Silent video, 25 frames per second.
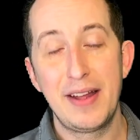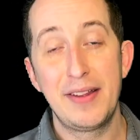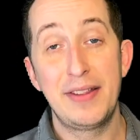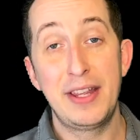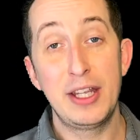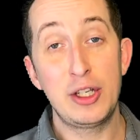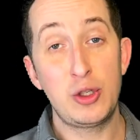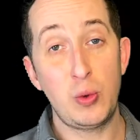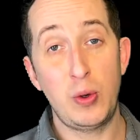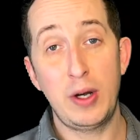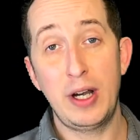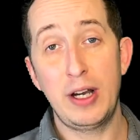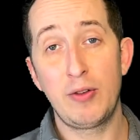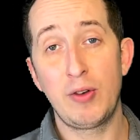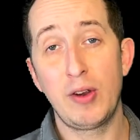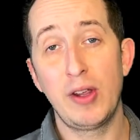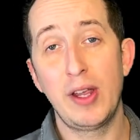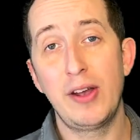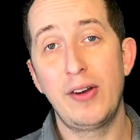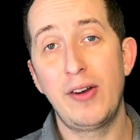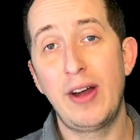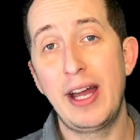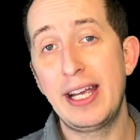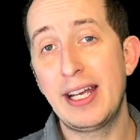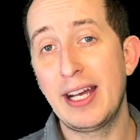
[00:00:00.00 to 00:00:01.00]
This one I really
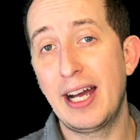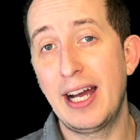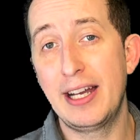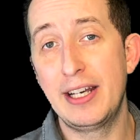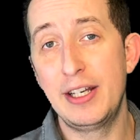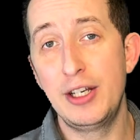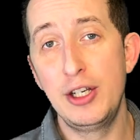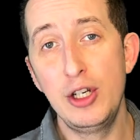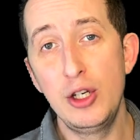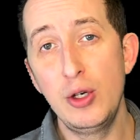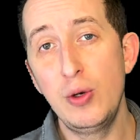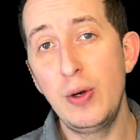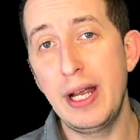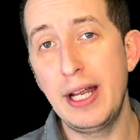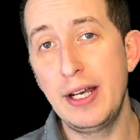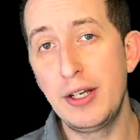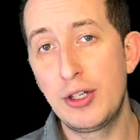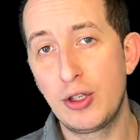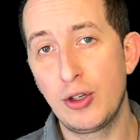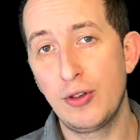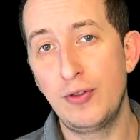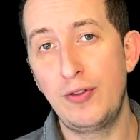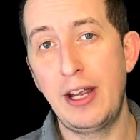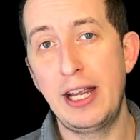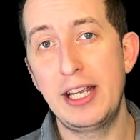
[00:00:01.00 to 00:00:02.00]
like, a new
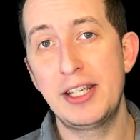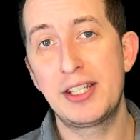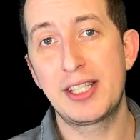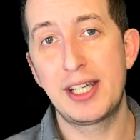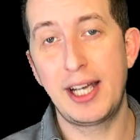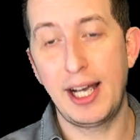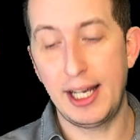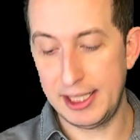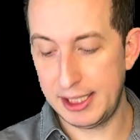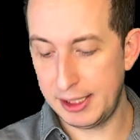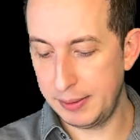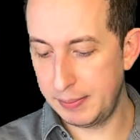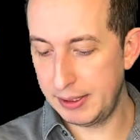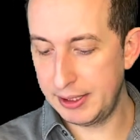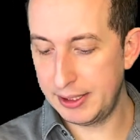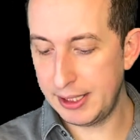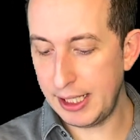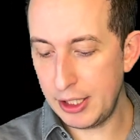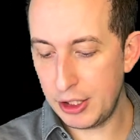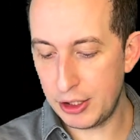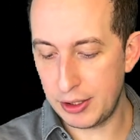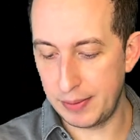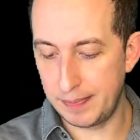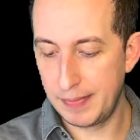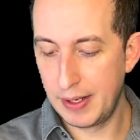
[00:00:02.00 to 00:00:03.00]
interface
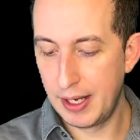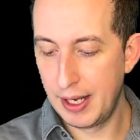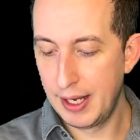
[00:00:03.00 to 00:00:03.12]
customization.